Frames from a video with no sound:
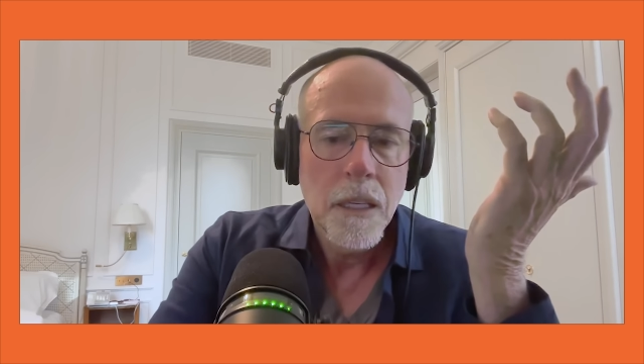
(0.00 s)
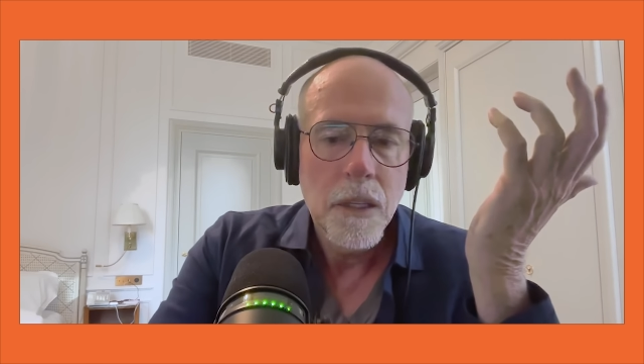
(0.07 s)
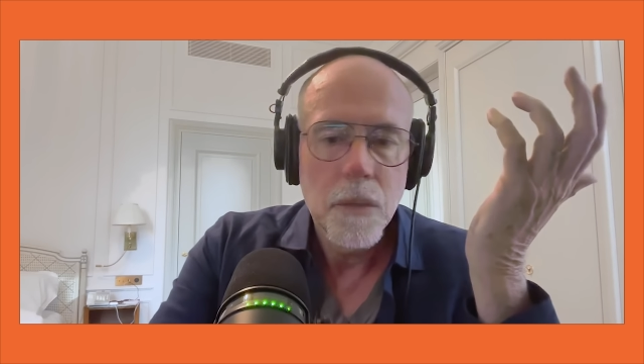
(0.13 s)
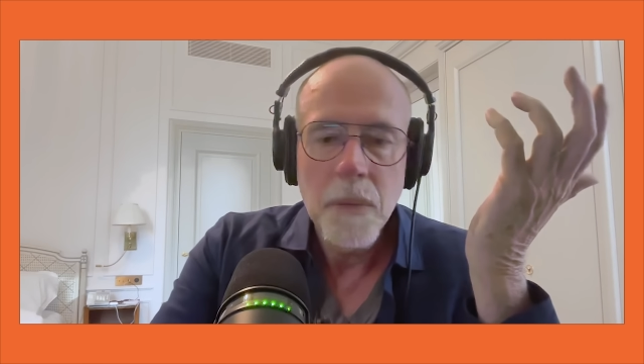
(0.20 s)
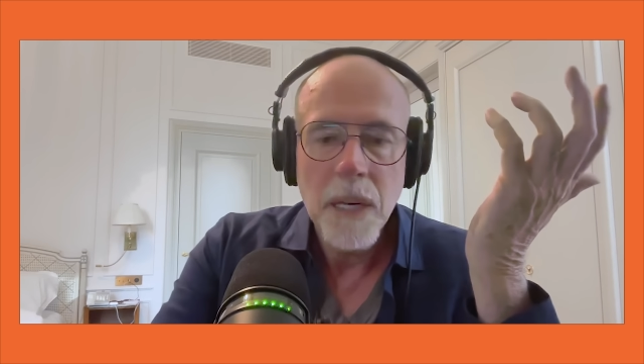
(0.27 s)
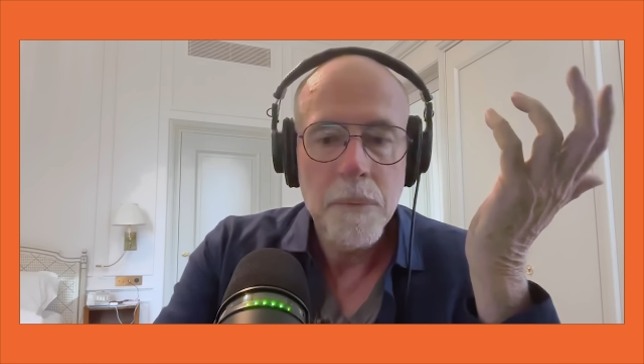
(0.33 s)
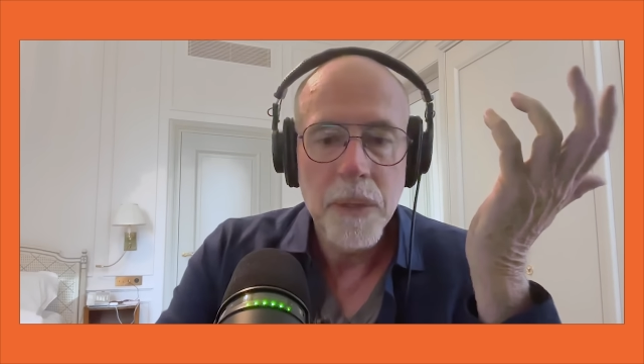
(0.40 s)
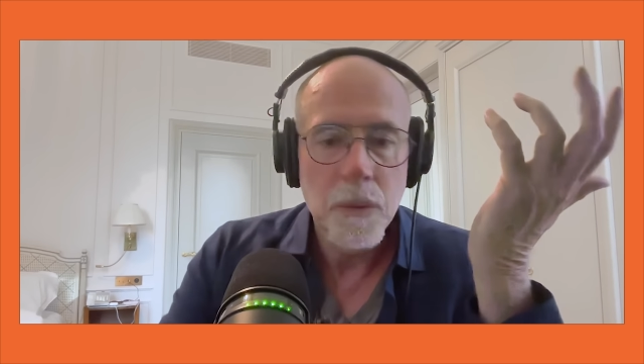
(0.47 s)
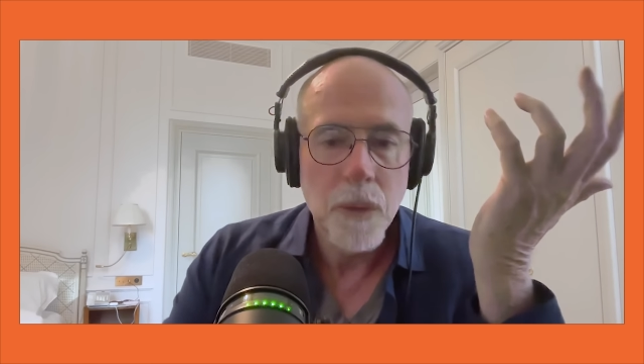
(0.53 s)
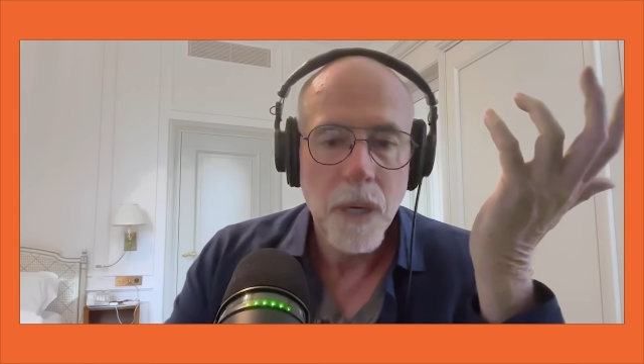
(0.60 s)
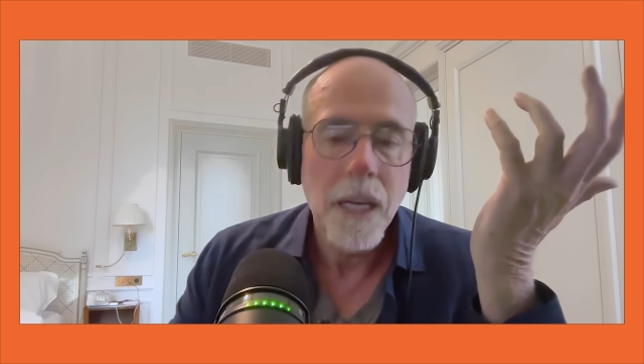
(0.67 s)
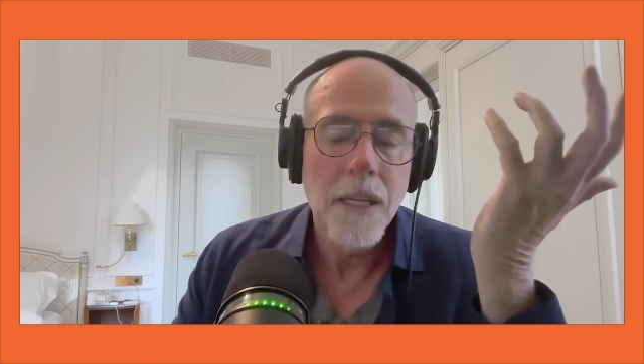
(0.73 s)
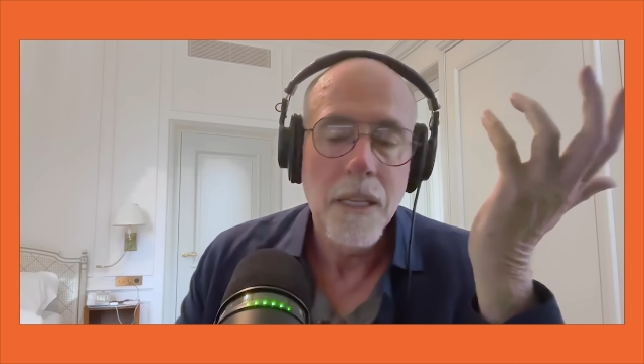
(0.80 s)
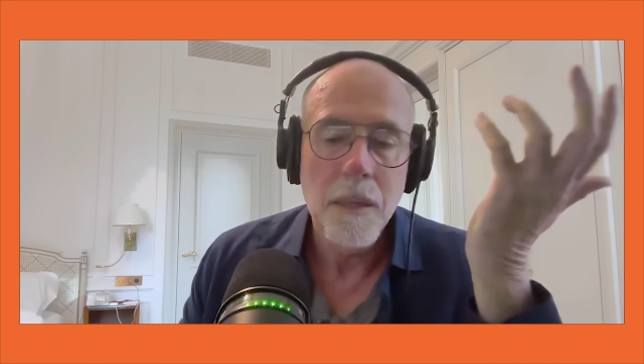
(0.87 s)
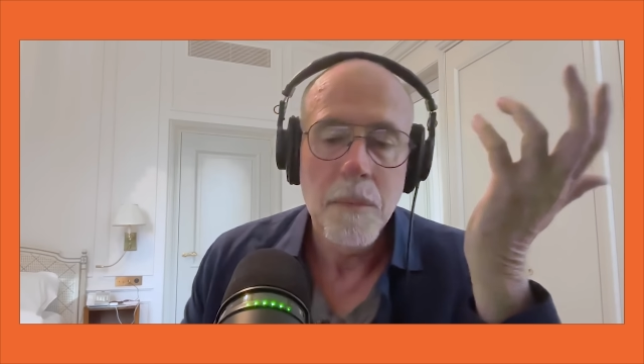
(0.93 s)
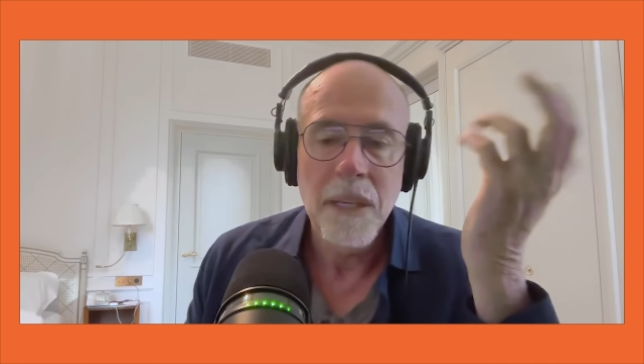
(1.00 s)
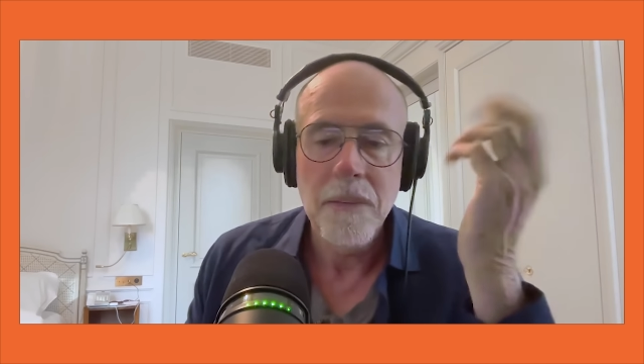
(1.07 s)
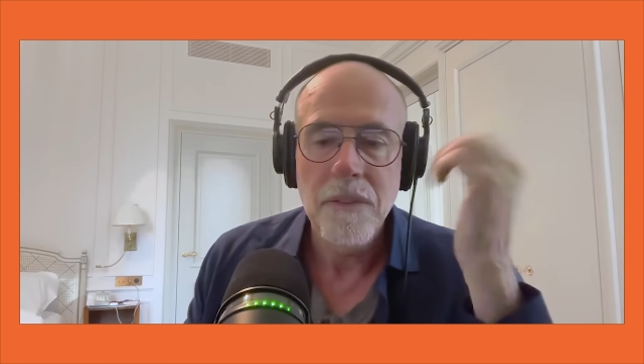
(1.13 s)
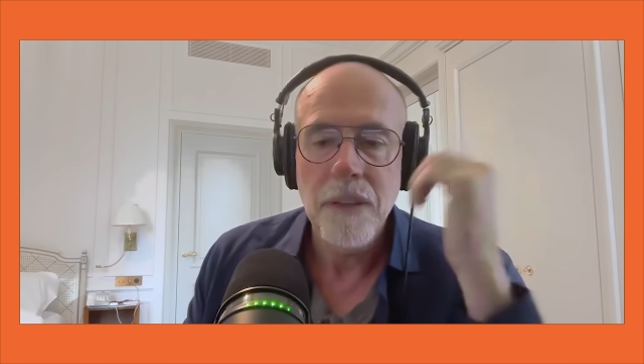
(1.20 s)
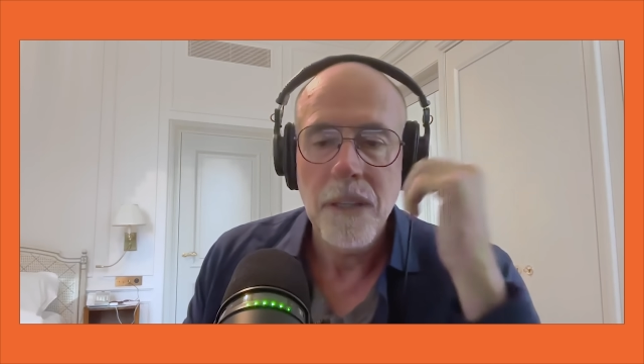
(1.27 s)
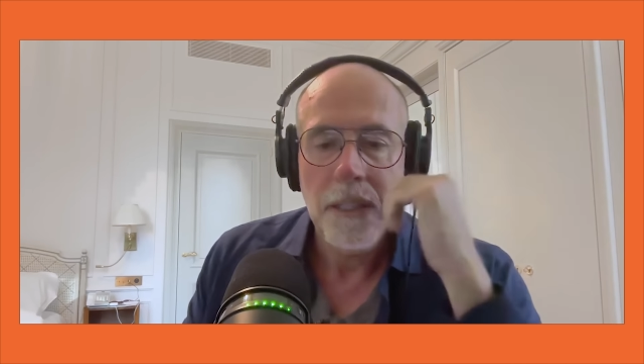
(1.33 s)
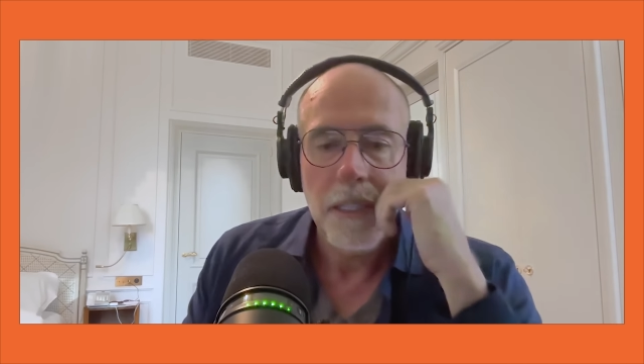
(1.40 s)
you might be right, and they might
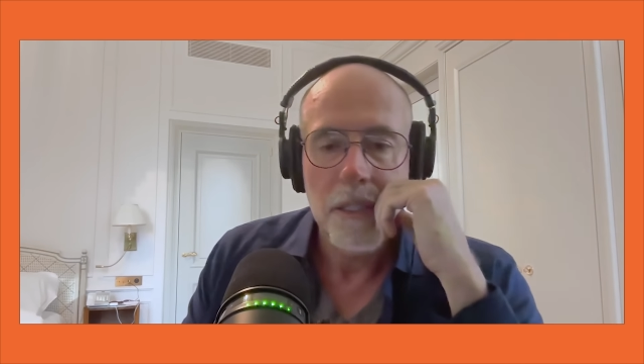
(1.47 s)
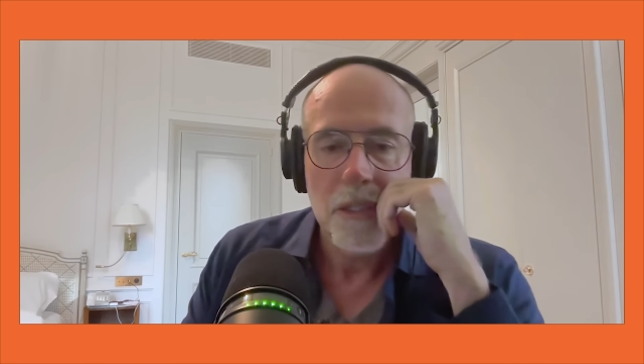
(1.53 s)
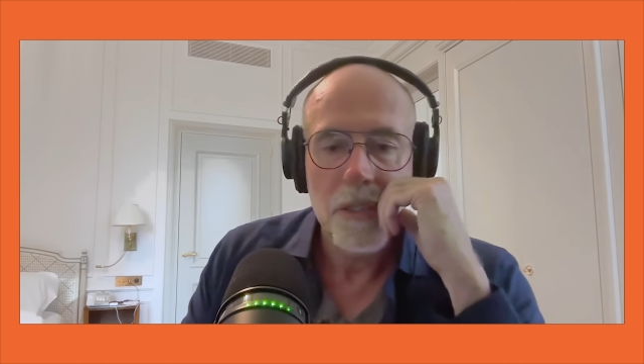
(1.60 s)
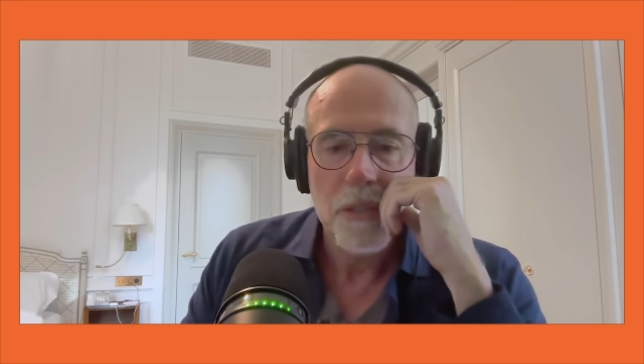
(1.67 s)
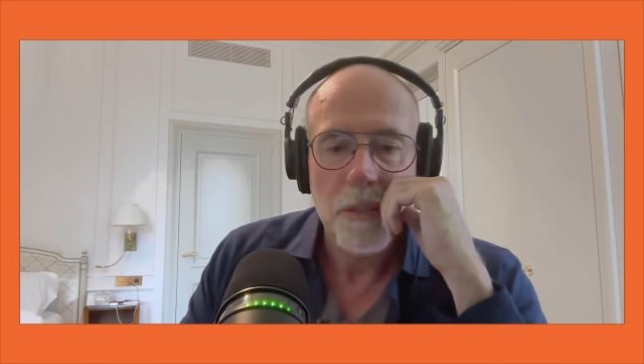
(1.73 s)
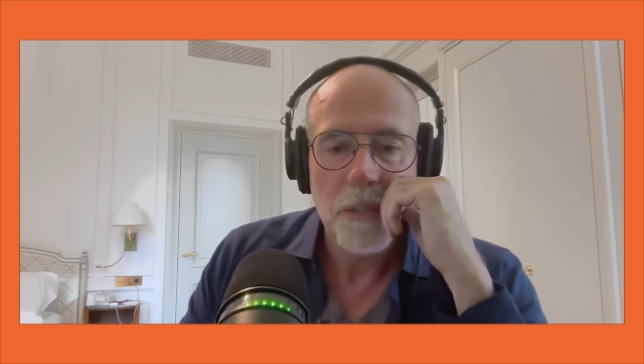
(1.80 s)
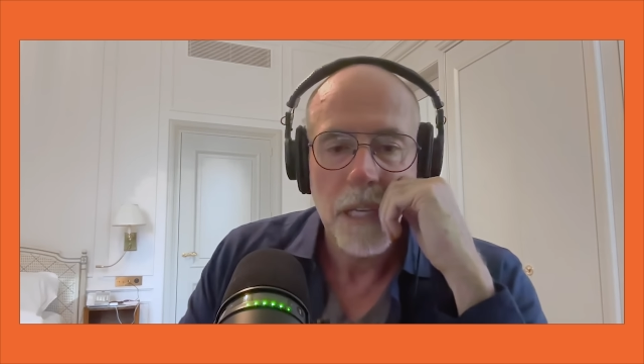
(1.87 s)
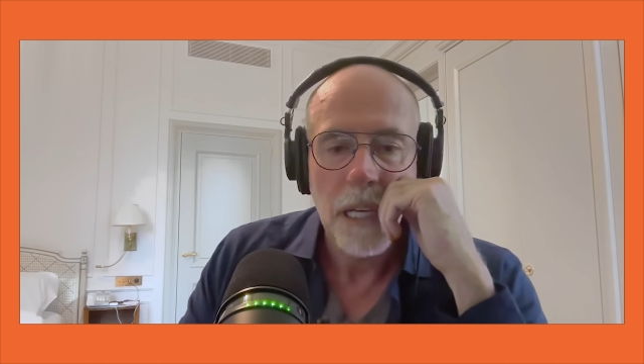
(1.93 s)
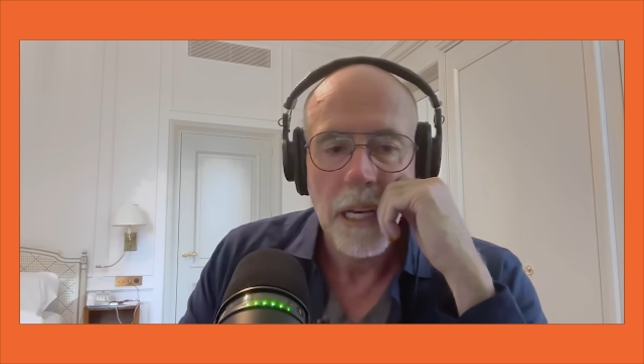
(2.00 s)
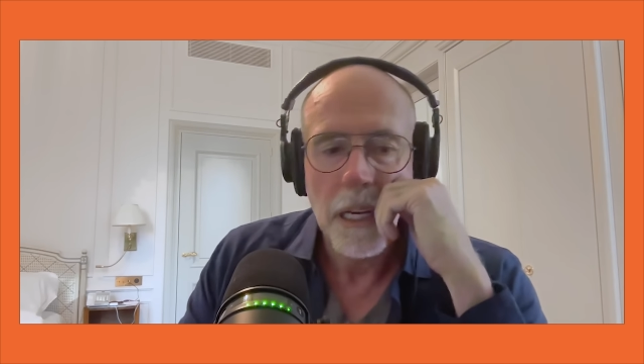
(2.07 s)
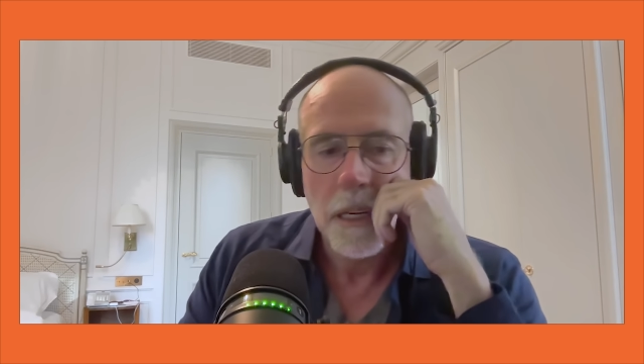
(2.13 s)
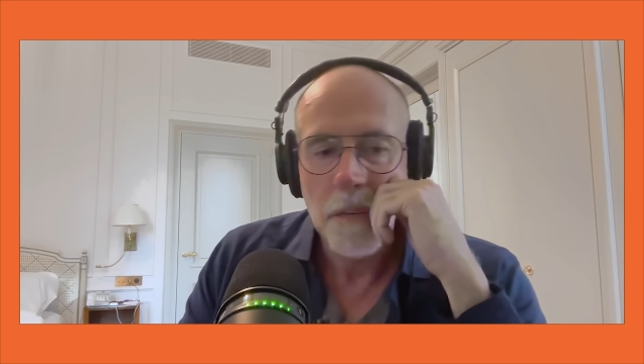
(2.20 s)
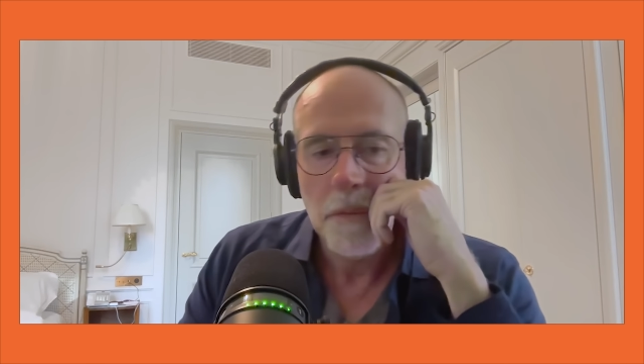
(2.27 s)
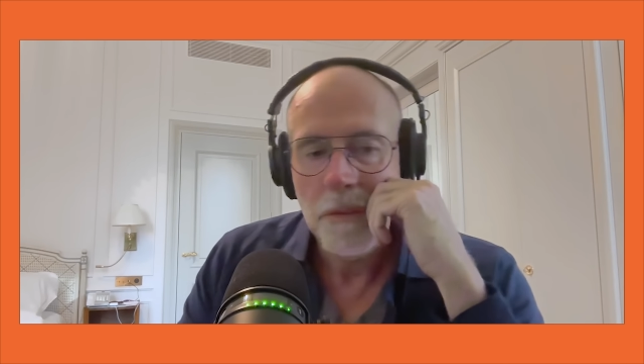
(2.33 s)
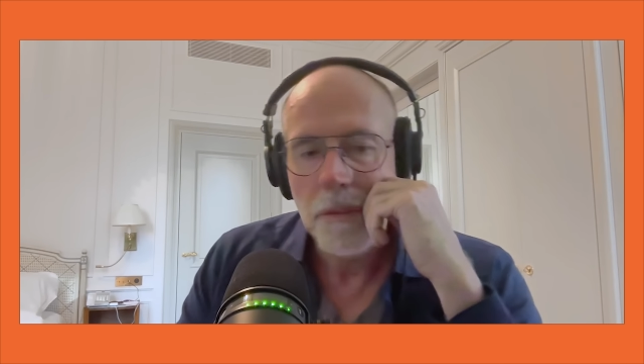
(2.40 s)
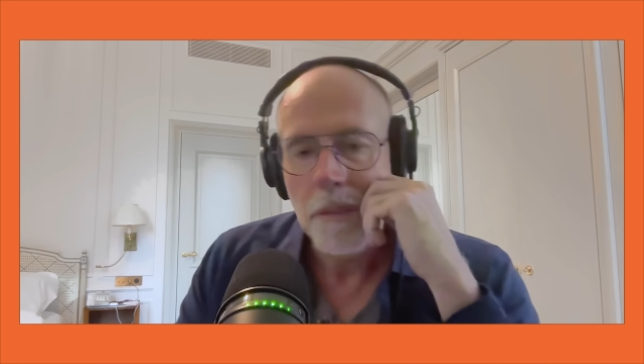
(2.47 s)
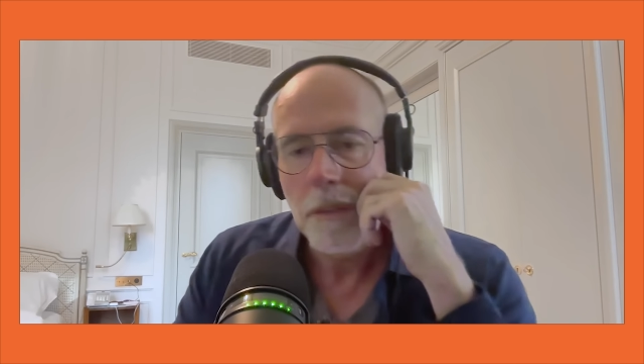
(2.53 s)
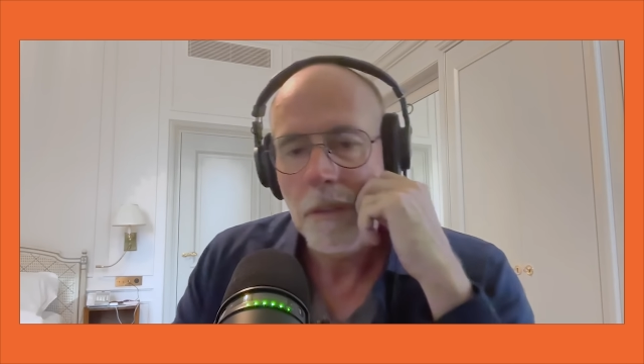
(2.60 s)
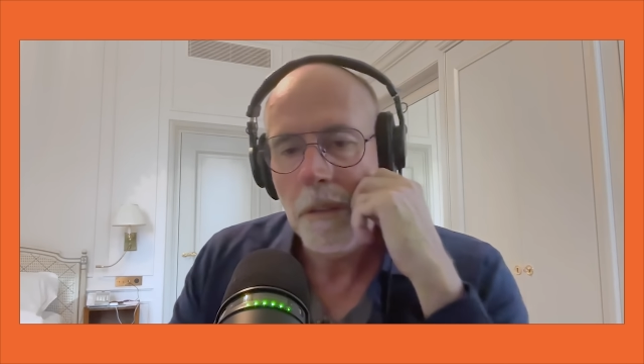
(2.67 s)
find they just don't have